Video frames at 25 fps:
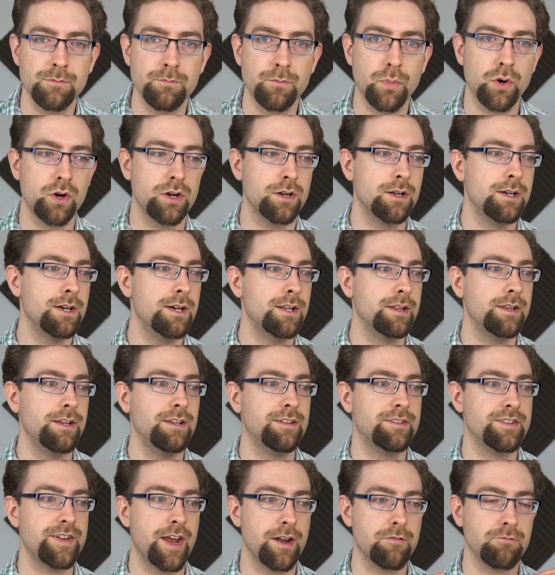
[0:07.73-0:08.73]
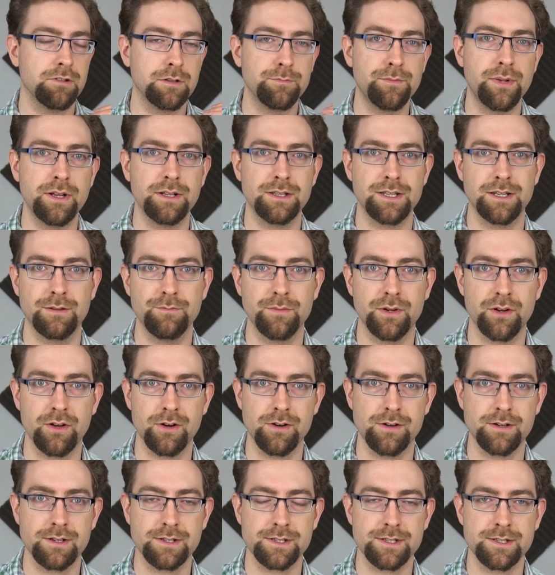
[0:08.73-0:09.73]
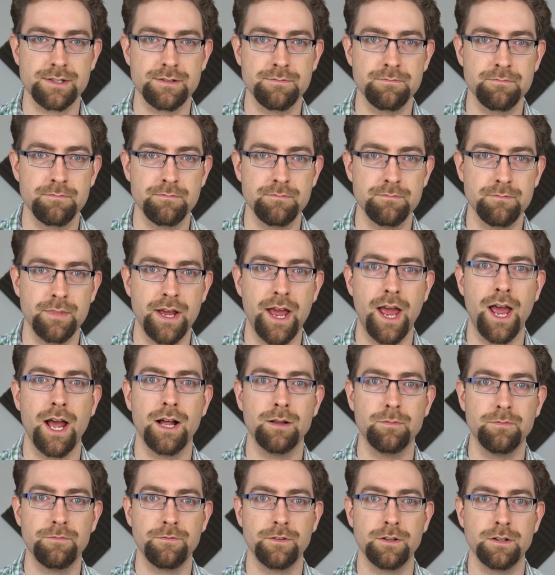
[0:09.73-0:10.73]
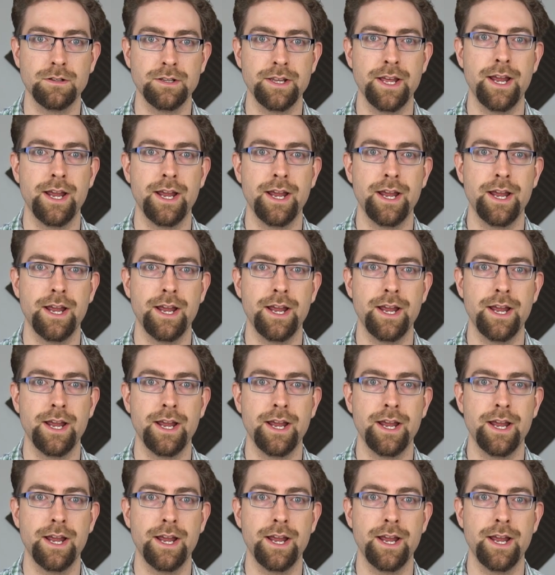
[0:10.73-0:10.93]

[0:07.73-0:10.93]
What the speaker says: but these general building blocks are helpful.